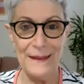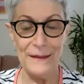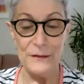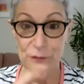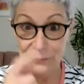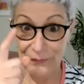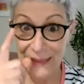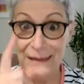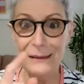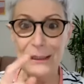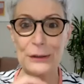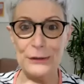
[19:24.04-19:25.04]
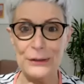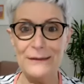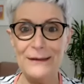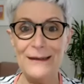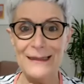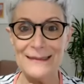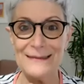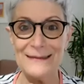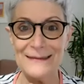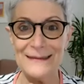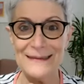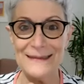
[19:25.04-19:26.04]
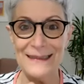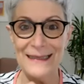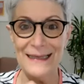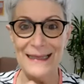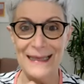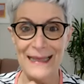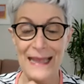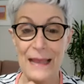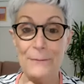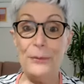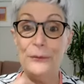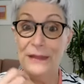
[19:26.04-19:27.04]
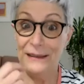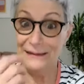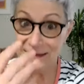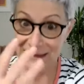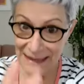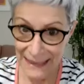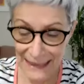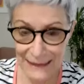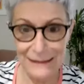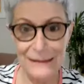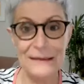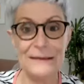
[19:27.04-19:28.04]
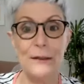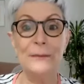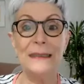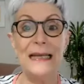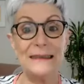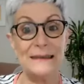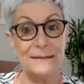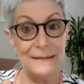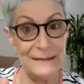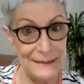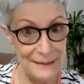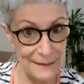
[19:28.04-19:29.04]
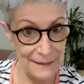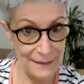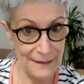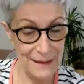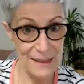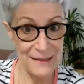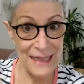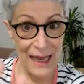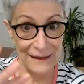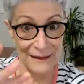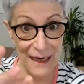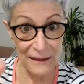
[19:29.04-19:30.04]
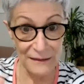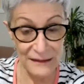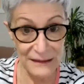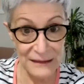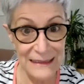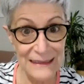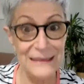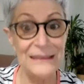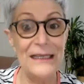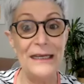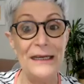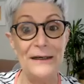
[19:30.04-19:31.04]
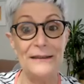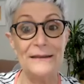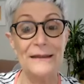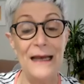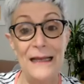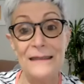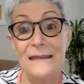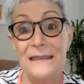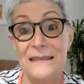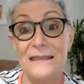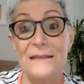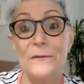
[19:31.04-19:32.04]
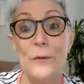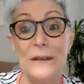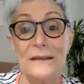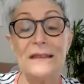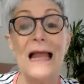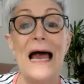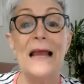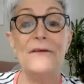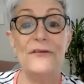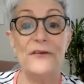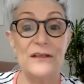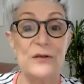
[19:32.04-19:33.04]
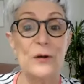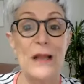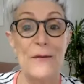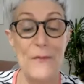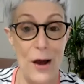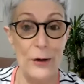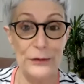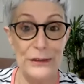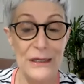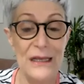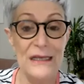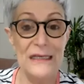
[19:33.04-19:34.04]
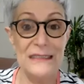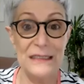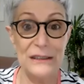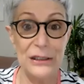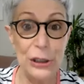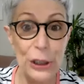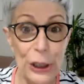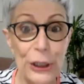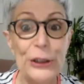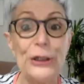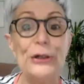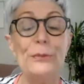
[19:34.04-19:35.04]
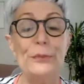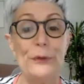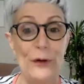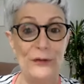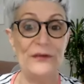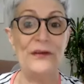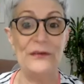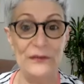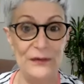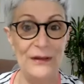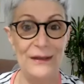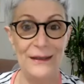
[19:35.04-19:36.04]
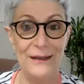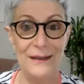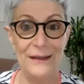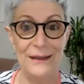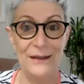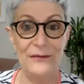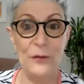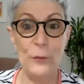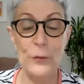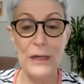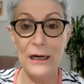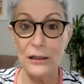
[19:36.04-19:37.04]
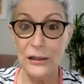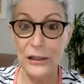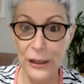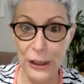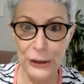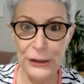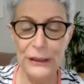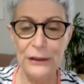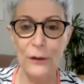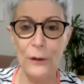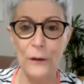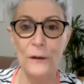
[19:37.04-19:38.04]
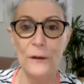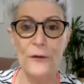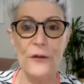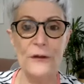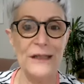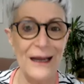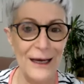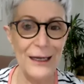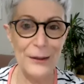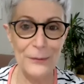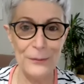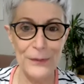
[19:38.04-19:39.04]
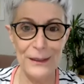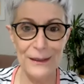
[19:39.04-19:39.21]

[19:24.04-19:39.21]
You've been learning the lessons. But there's still some lessons that are still there. And this is what life is all about. It's a learning process. So we are learning all the time.